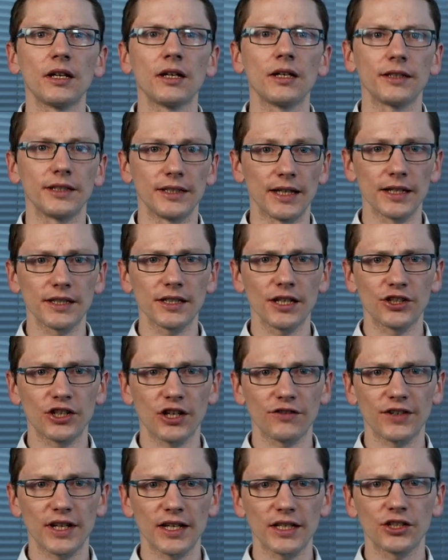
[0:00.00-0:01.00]
the
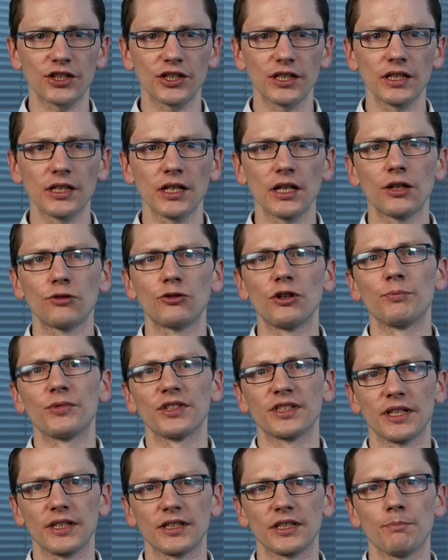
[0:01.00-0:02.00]
SHF SG
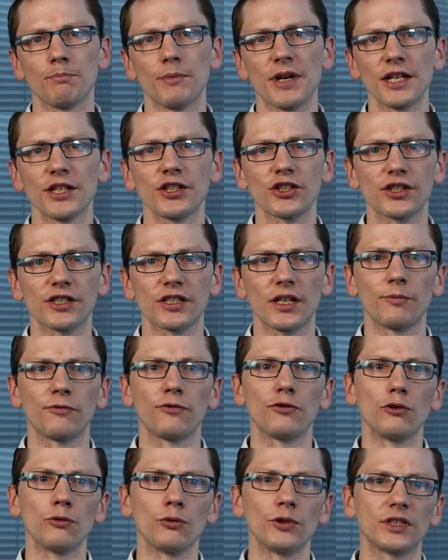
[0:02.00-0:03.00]
represents a major step
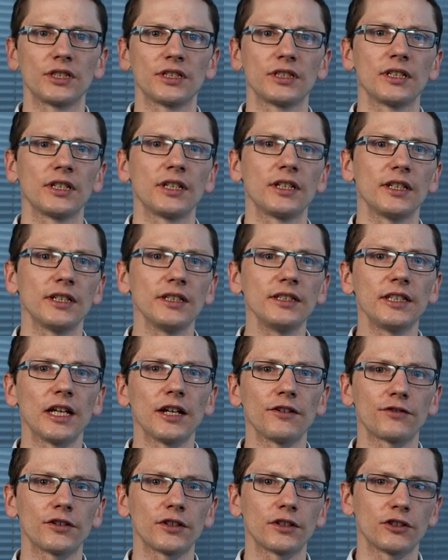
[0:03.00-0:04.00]
forward in the
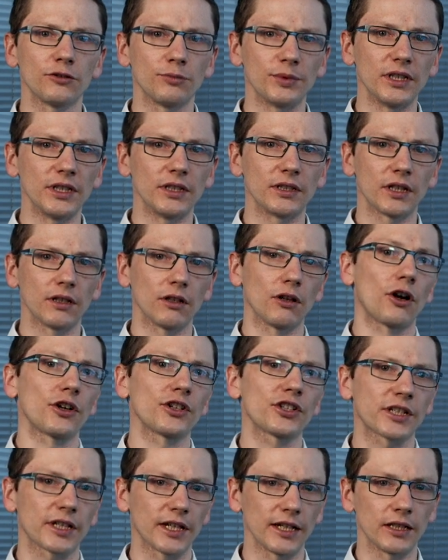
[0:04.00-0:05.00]
effort to build a
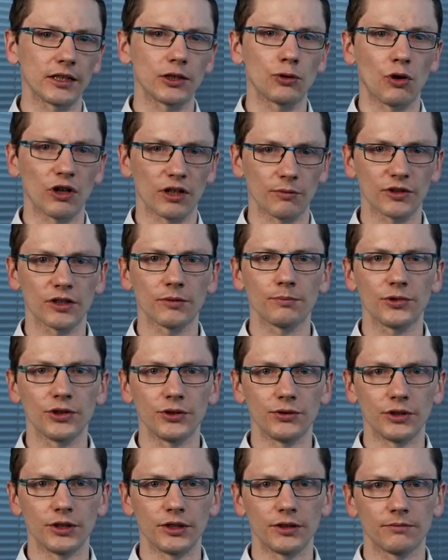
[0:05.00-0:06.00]
large-scale quantum
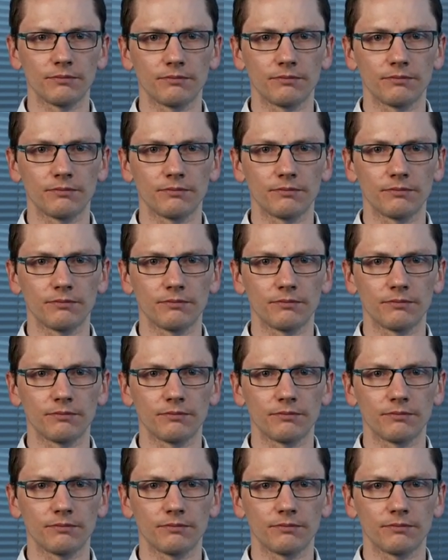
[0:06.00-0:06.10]
computer.